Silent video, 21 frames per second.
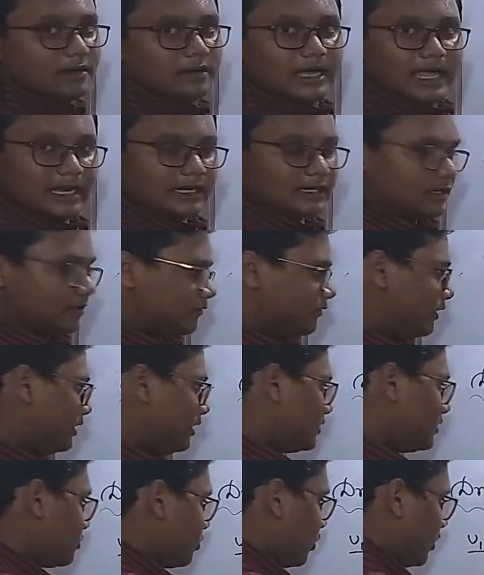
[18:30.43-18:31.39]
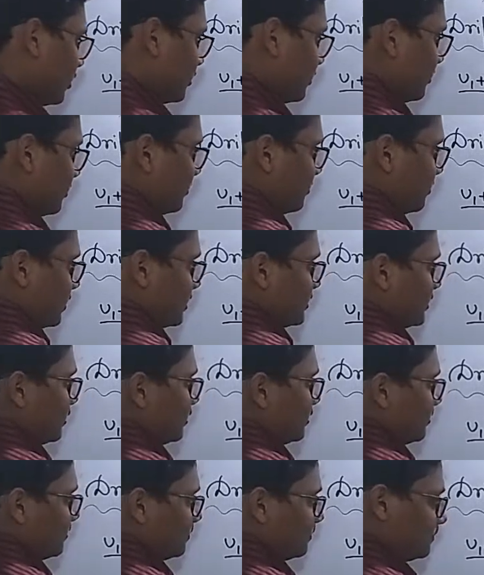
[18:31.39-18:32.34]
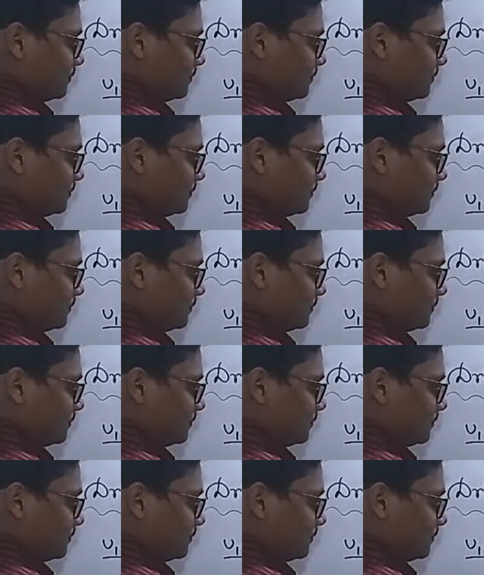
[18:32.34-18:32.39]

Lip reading: electric field is not present.